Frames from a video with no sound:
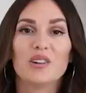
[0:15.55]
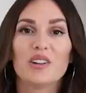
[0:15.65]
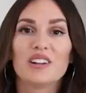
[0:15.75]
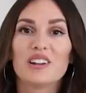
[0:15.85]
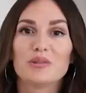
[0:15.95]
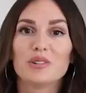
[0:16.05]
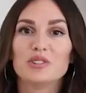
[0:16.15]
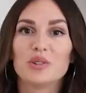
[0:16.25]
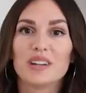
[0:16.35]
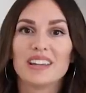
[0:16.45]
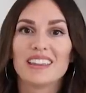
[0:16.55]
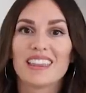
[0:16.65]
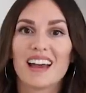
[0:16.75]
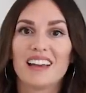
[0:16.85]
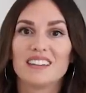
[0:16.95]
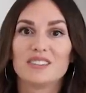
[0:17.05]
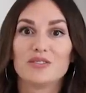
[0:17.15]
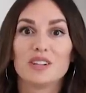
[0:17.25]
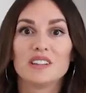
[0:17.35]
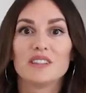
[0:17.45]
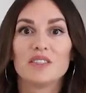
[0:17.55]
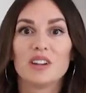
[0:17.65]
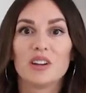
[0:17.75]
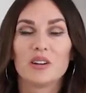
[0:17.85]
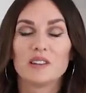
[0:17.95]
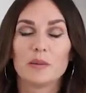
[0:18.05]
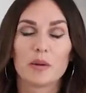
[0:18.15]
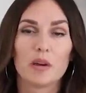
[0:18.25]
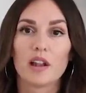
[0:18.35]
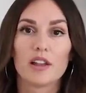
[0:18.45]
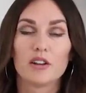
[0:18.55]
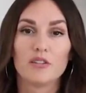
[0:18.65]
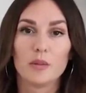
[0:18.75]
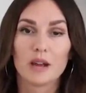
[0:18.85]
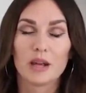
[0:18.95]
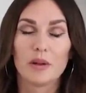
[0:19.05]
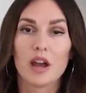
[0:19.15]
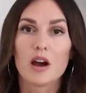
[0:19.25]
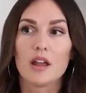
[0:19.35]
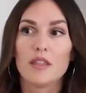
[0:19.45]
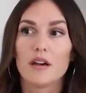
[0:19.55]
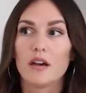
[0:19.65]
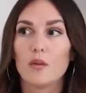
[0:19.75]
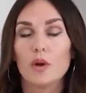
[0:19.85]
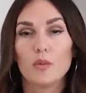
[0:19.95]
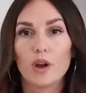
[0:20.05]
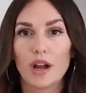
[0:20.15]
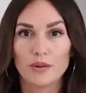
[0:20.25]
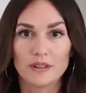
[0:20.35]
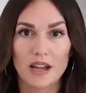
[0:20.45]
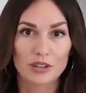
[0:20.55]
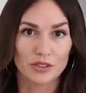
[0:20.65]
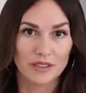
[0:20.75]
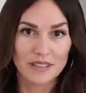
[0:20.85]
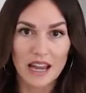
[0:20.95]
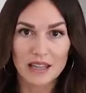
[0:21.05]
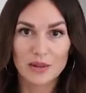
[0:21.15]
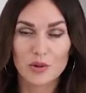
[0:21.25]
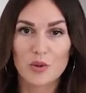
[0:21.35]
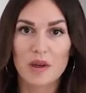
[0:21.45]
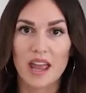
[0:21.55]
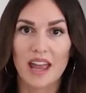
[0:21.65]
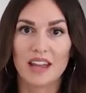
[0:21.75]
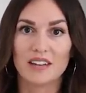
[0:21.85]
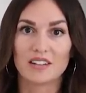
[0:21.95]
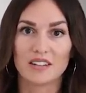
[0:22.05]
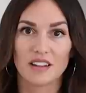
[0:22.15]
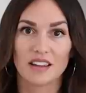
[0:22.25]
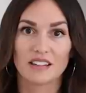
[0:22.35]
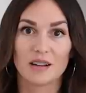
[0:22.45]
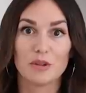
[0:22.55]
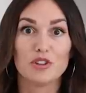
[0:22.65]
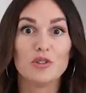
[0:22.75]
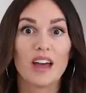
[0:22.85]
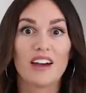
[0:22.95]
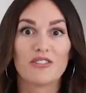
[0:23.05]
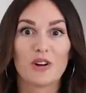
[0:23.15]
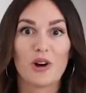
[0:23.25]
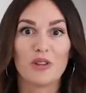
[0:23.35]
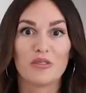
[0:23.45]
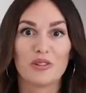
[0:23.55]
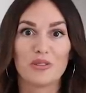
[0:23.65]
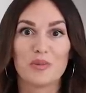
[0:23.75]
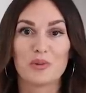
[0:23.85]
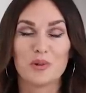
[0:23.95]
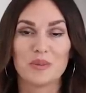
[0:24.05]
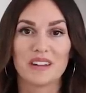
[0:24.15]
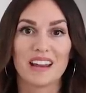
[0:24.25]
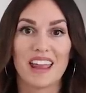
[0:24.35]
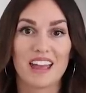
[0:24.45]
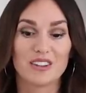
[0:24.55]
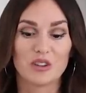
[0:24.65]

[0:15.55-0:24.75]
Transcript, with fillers: I know a lot of you guys were enjoying that recent video. It seemed like we got a lot of good feedback anyway on the one where I was actually styling the room. And like I said, I'm gonna do that for all of the flip rooms that I can.